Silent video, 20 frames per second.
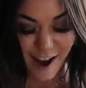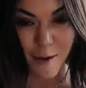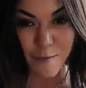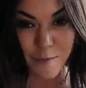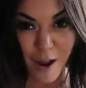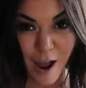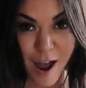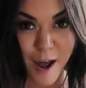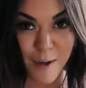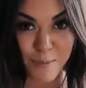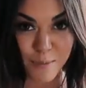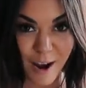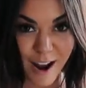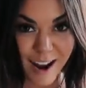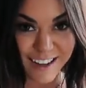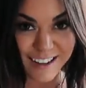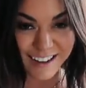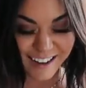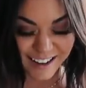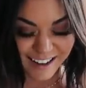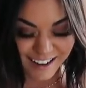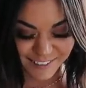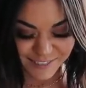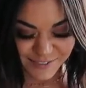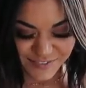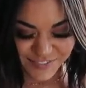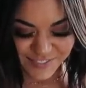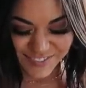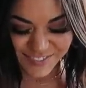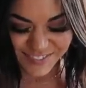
I'm not pregnant.